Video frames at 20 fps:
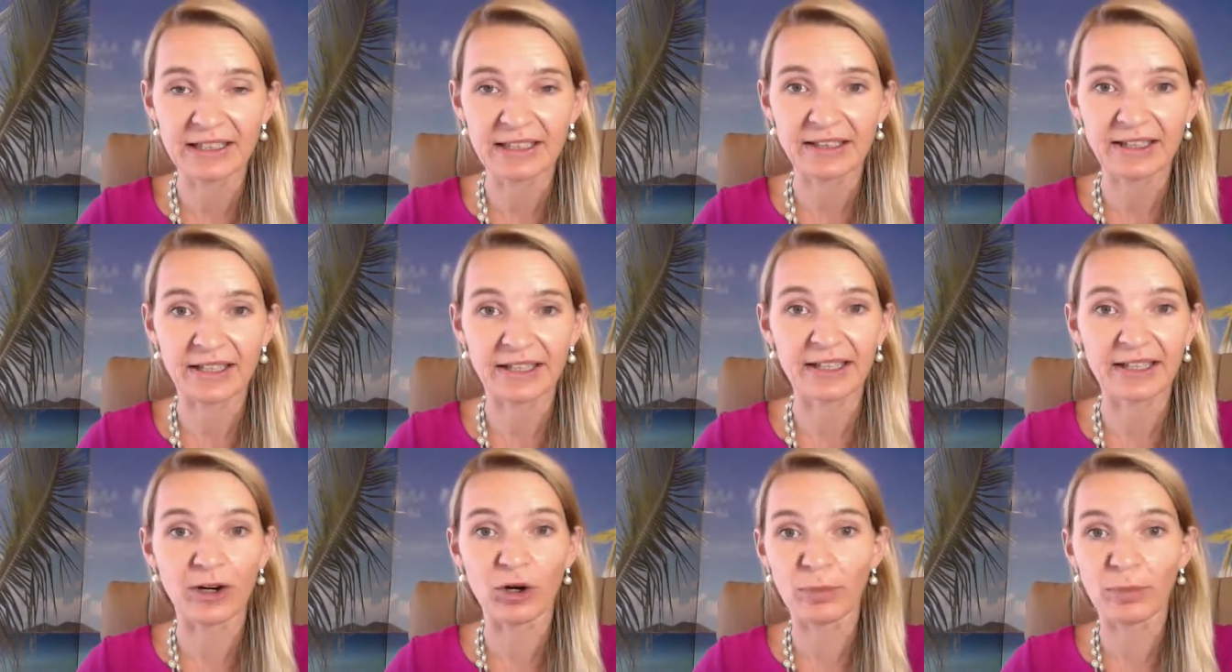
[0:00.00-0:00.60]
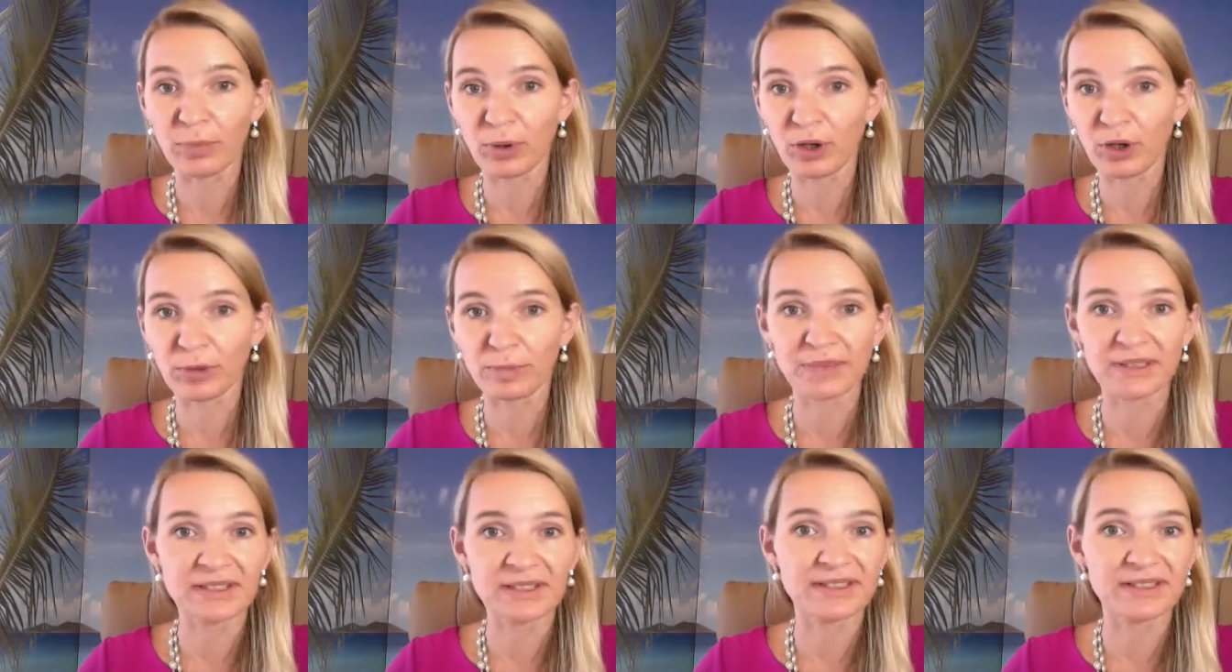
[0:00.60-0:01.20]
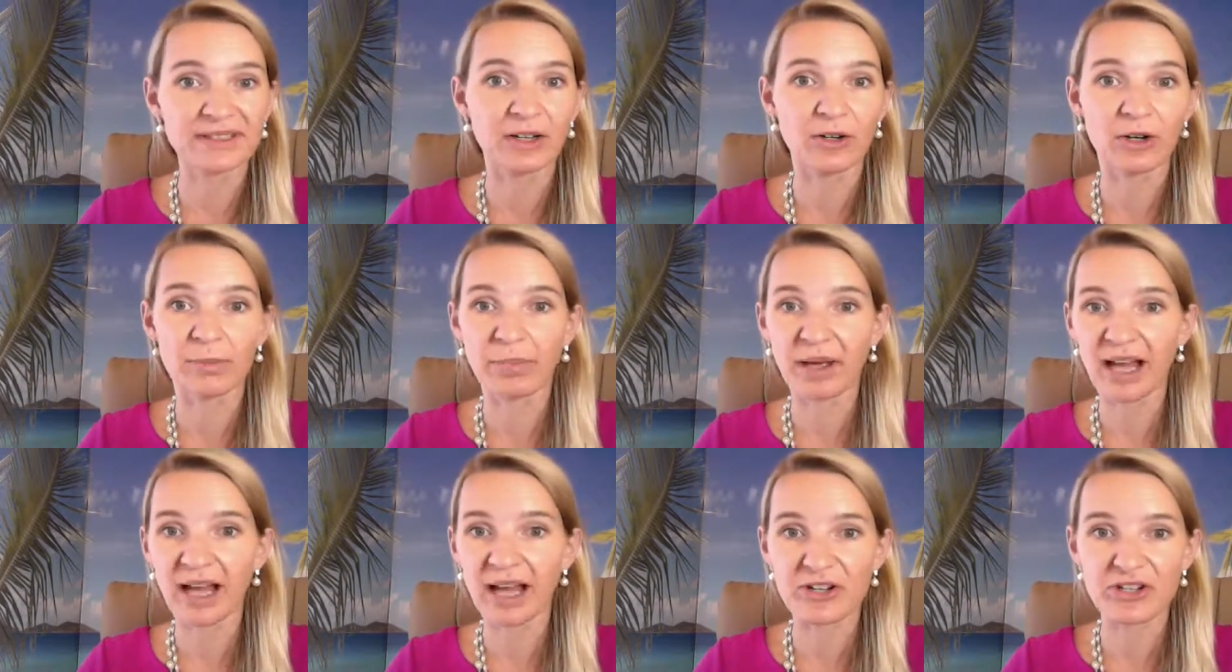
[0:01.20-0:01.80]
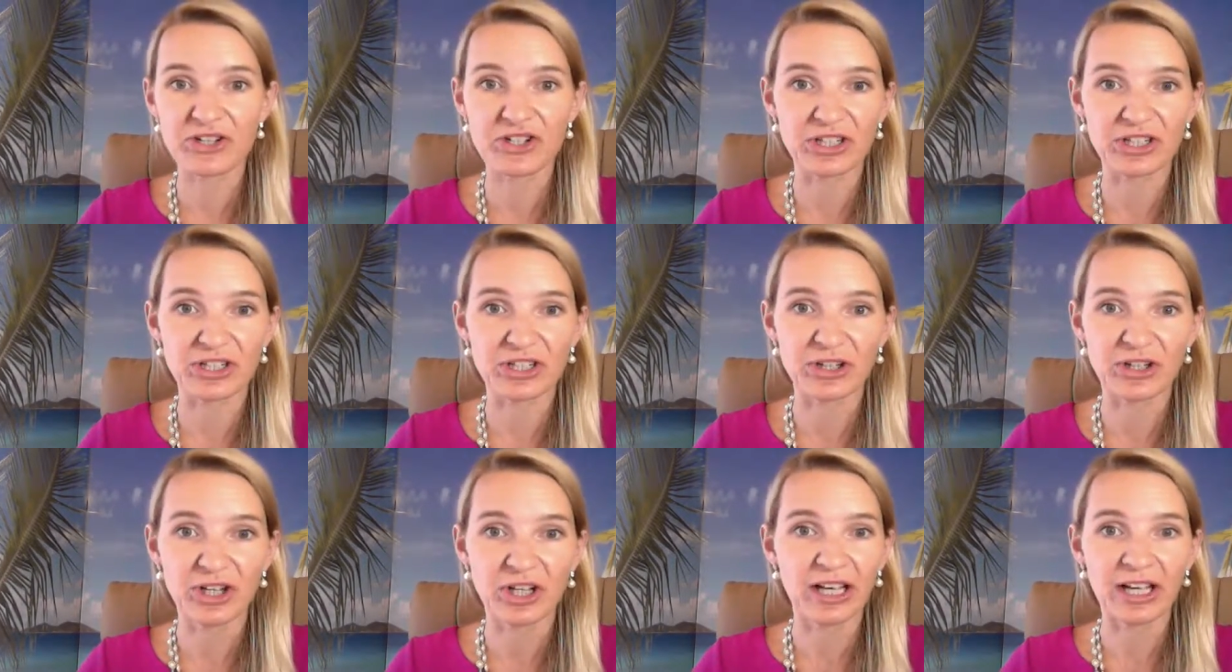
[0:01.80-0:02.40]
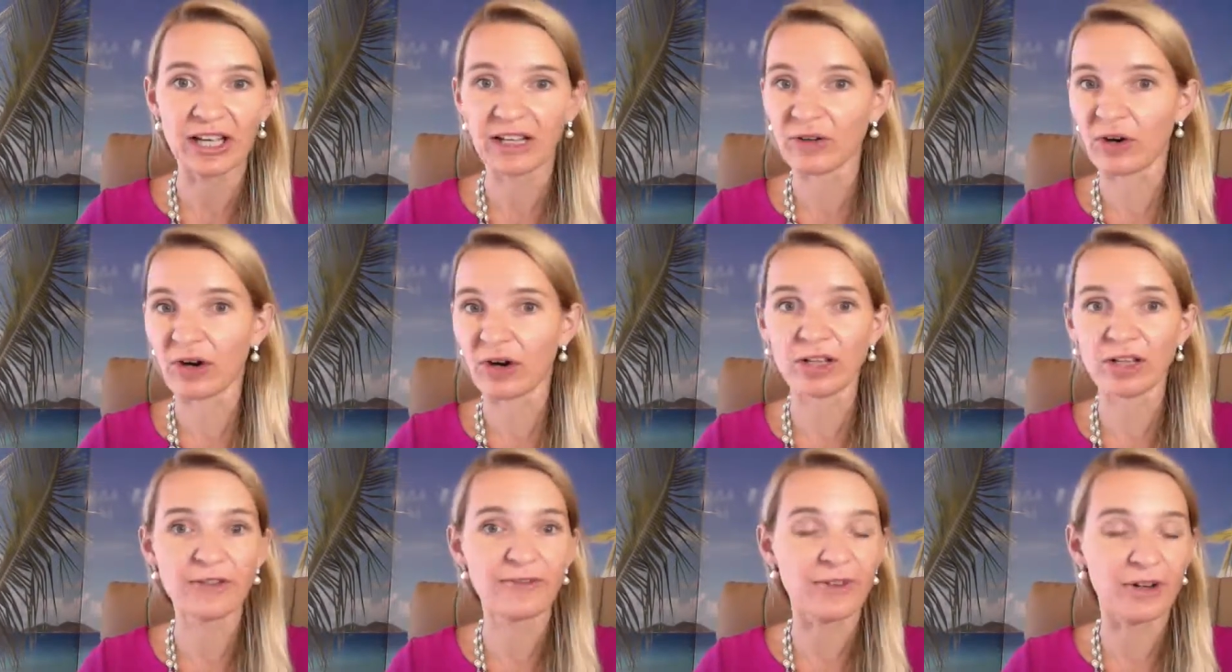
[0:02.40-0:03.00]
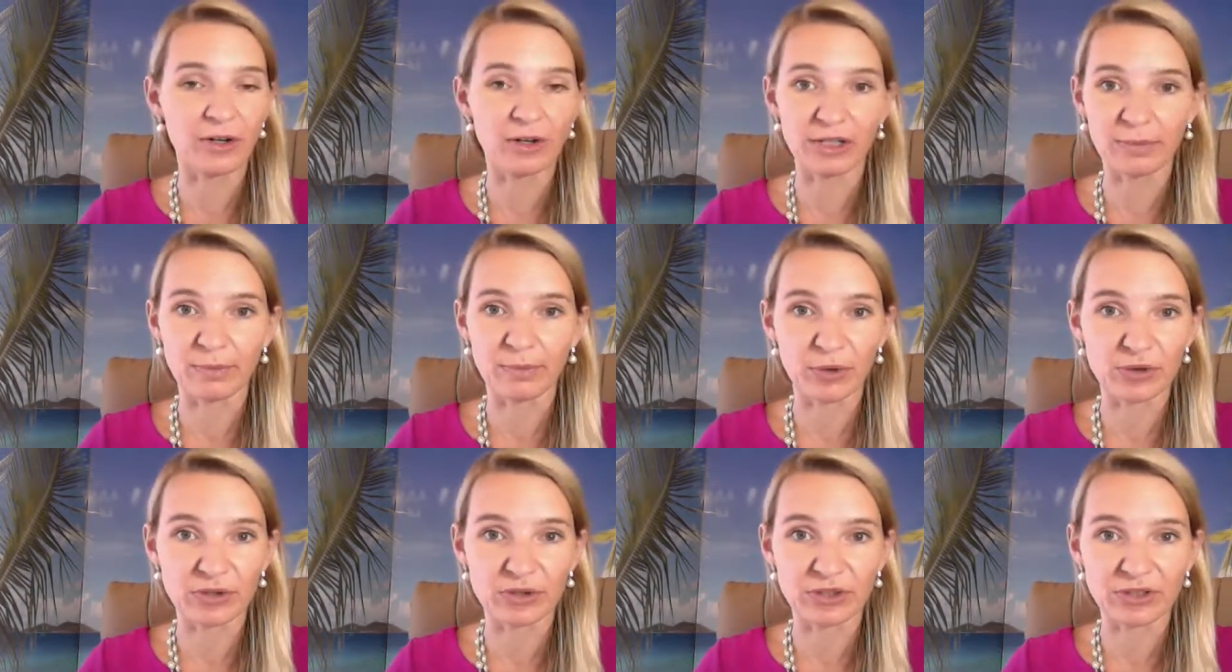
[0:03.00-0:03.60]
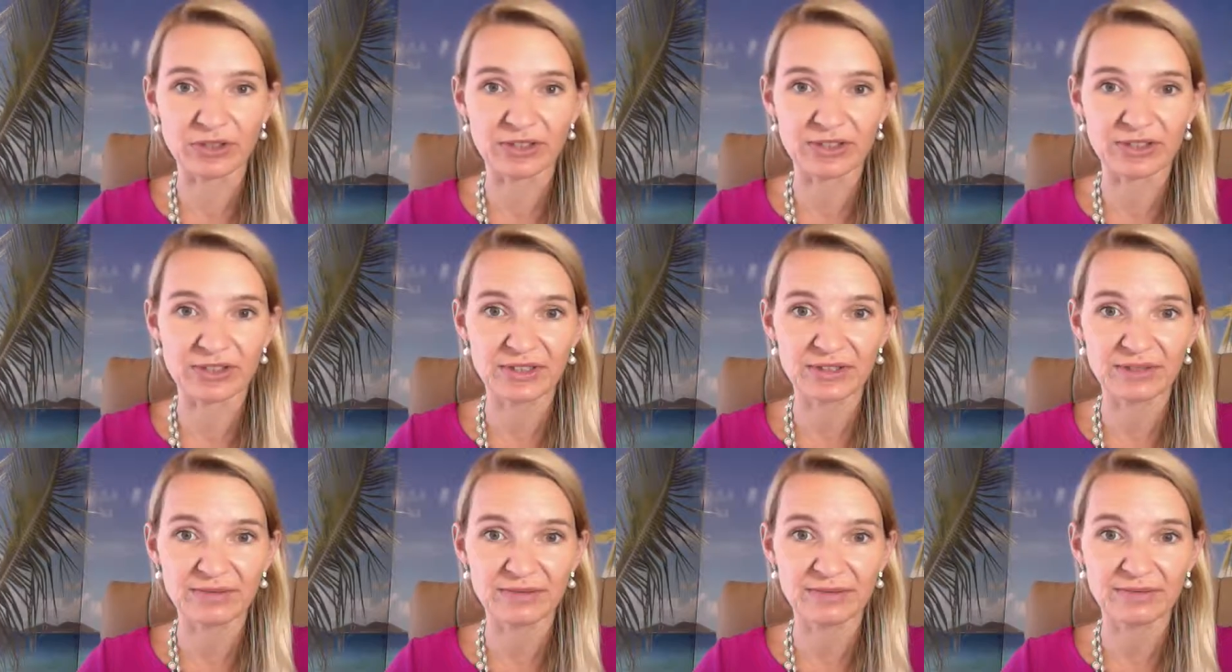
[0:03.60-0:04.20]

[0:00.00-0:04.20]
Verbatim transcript: Like our purpose, our passion, and all of our emotions.